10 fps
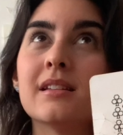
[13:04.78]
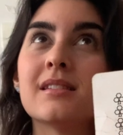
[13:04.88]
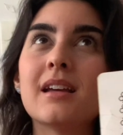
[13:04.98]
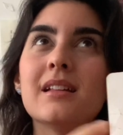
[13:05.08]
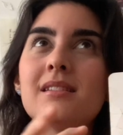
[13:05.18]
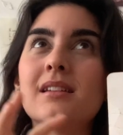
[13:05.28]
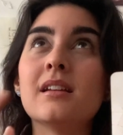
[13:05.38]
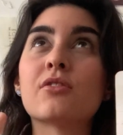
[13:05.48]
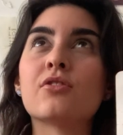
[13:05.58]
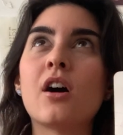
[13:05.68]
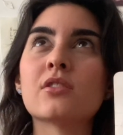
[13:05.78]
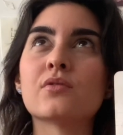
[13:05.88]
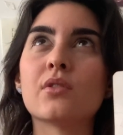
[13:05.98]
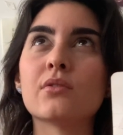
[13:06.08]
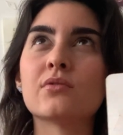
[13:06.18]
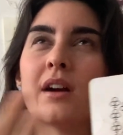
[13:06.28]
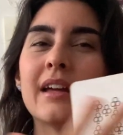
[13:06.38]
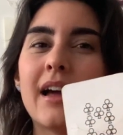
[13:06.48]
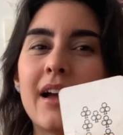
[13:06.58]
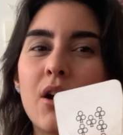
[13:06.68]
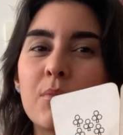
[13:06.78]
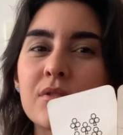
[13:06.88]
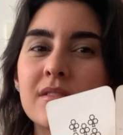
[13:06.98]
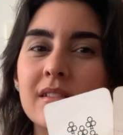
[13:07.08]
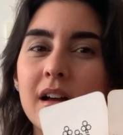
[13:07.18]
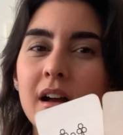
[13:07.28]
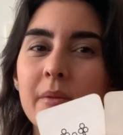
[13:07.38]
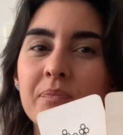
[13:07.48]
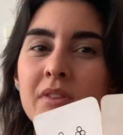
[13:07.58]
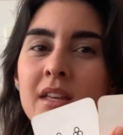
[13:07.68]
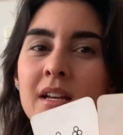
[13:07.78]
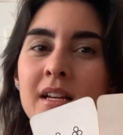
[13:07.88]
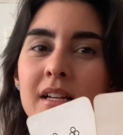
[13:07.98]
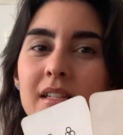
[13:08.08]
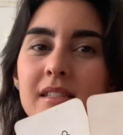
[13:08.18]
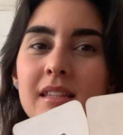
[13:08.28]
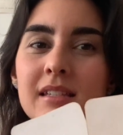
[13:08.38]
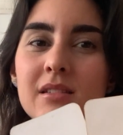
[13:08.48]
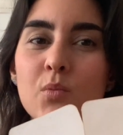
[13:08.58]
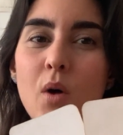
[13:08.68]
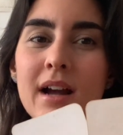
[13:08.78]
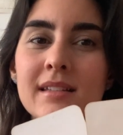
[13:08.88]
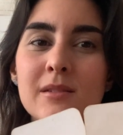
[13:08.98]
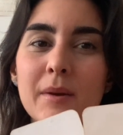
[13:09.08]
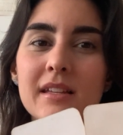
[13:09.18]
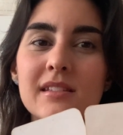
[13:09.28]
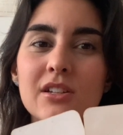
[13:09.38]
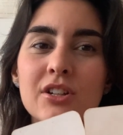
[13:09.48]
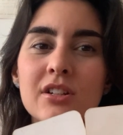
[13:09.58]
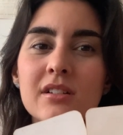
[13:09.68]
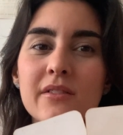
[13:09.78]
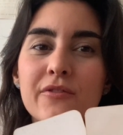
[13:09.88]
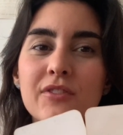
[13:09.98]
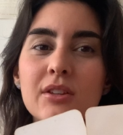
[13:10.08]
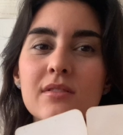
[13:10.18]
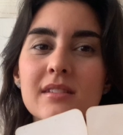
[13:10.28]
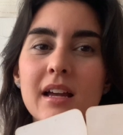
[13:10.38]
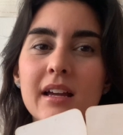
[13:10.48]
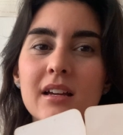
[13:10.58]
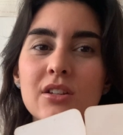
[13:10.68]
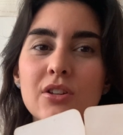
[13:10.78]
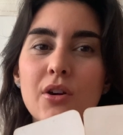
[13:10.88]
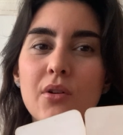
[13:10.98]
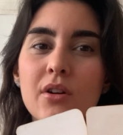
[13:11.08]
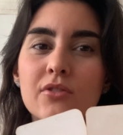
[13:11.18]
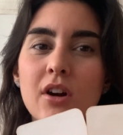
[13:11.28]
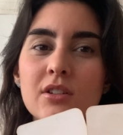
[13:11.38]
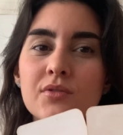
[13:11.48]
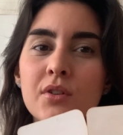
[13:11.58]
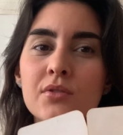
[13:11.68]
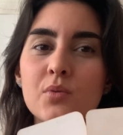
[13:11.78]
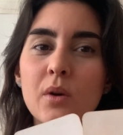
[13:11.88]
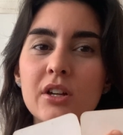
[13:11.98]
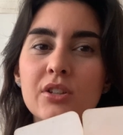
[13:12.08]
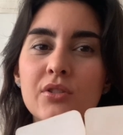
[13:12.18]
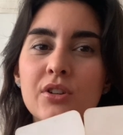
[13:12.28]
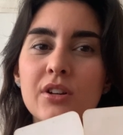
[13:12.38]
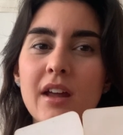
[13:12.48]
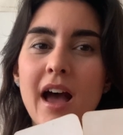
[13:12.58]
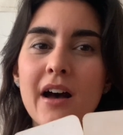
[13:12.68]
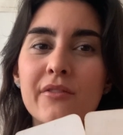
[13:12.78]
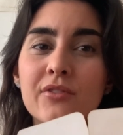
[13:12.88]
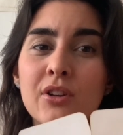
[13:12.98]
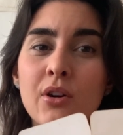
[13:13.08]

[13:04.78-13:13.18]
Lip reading: a sense, in a crossroads, right? I almost, this white space here feels like, a crossroads where you could have,